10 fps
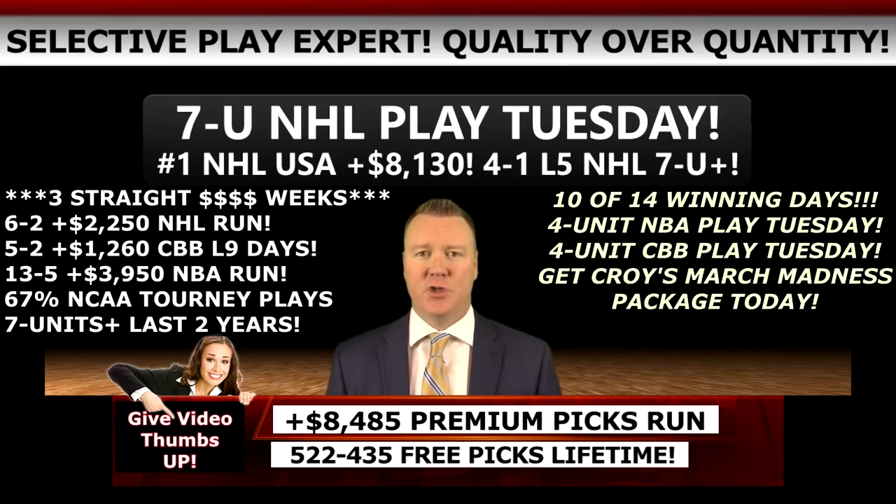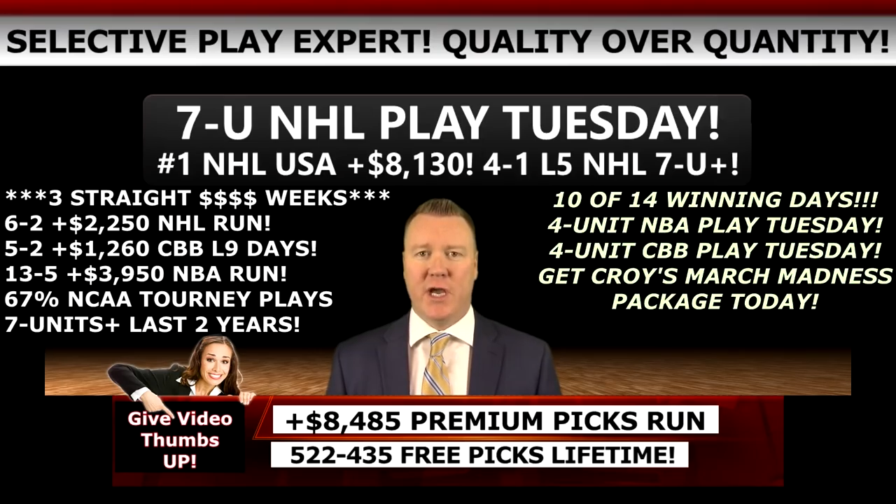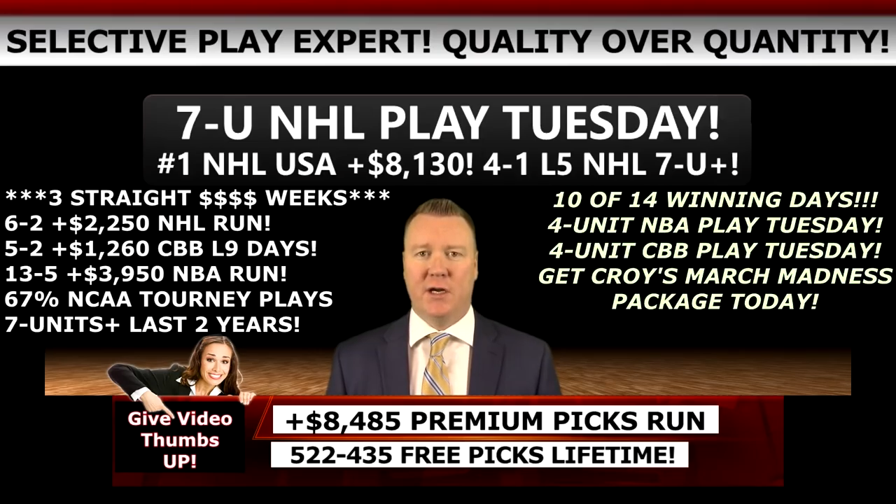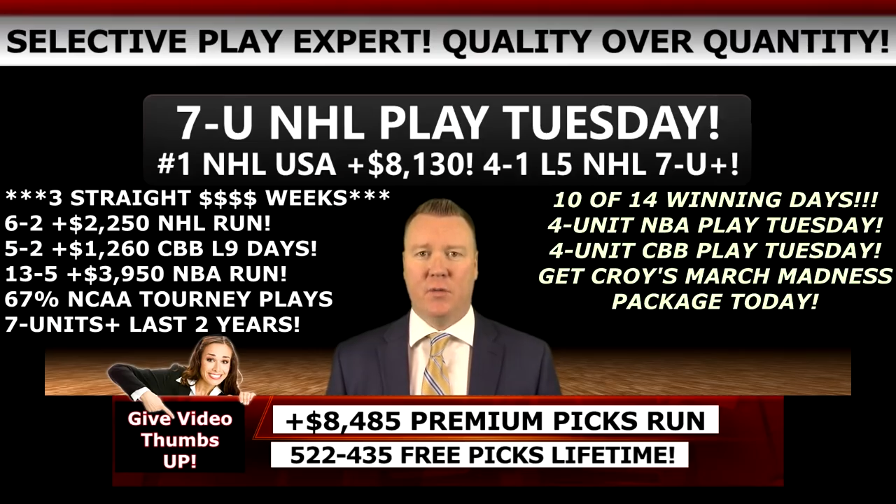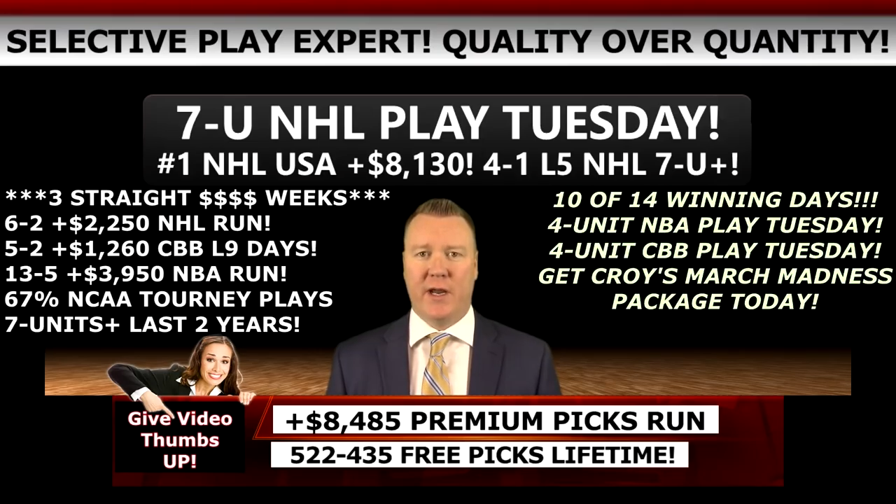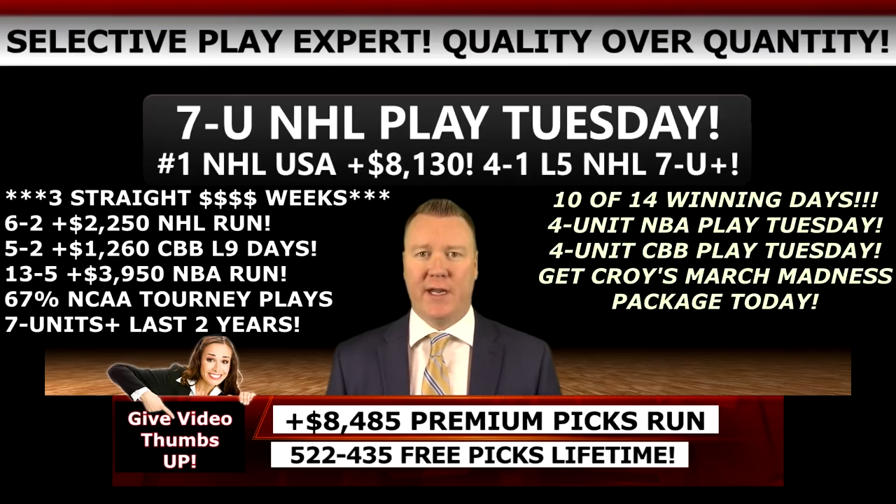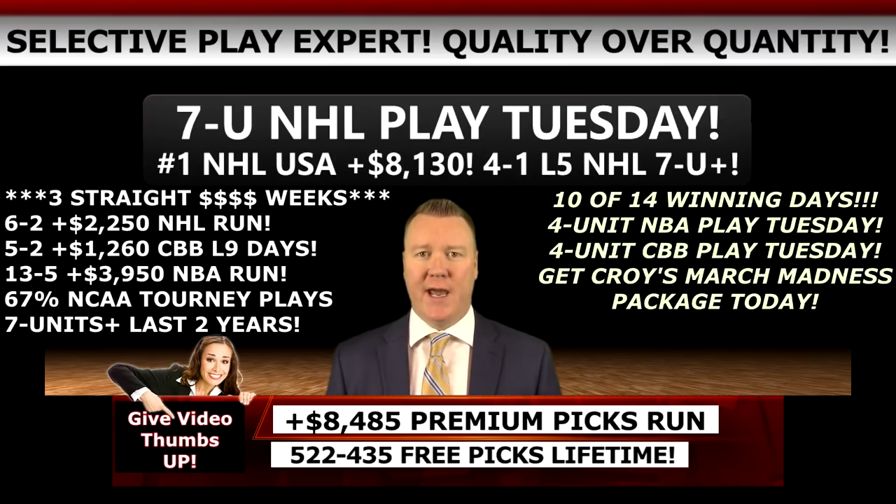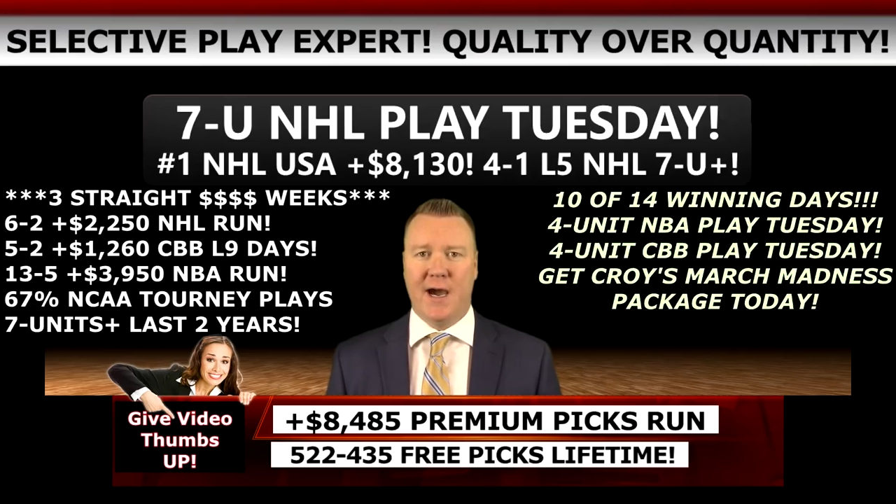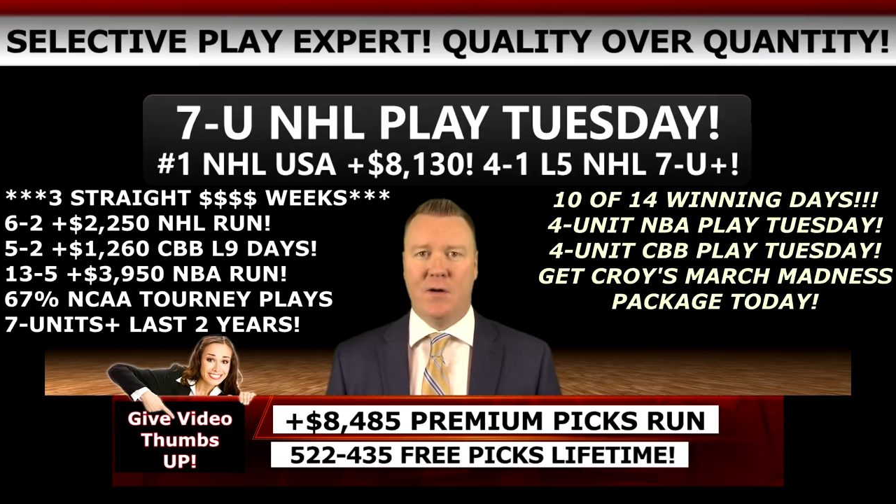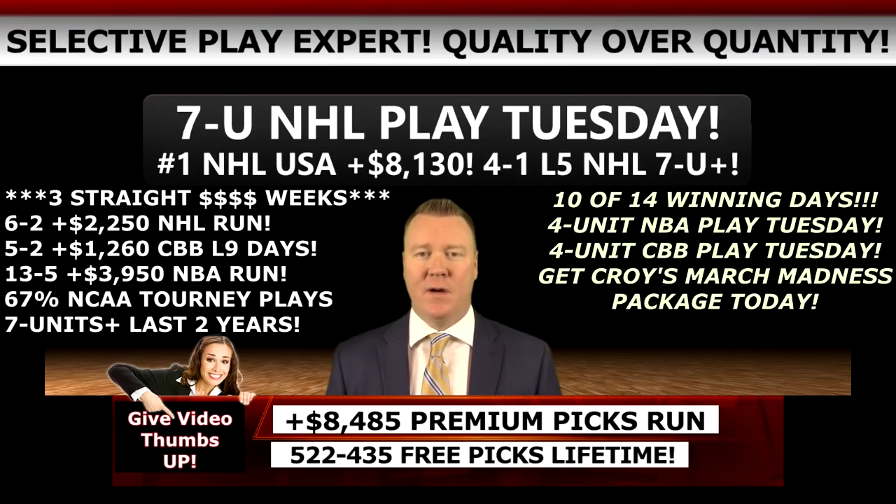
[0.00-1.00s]
channel right
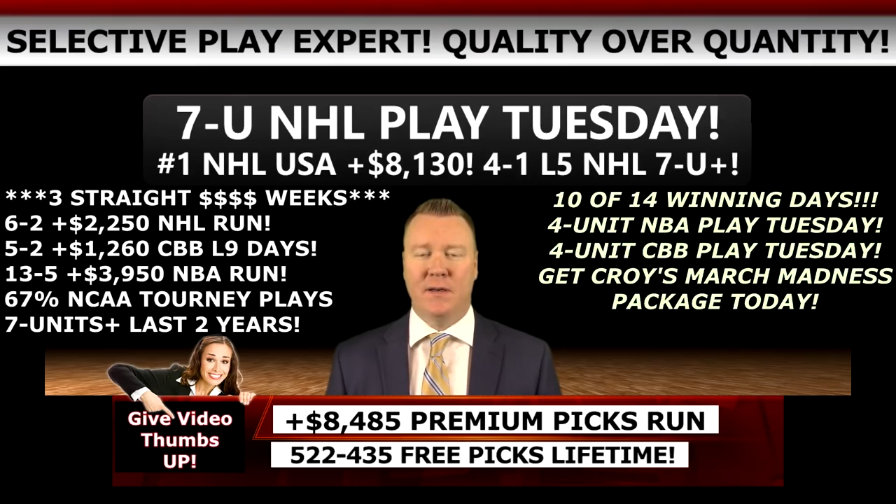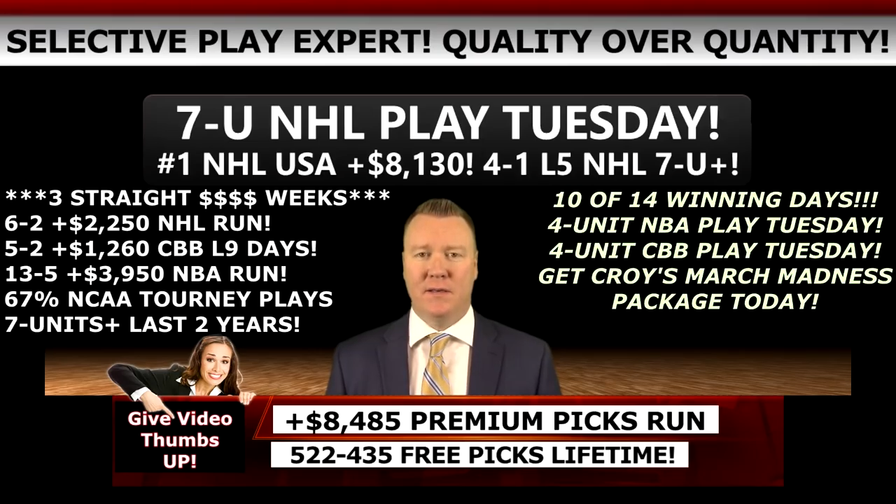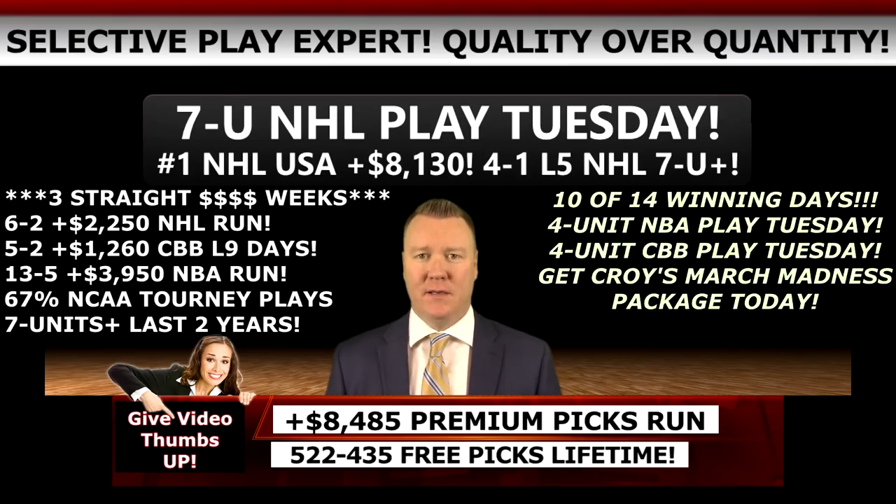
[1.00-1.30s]
now.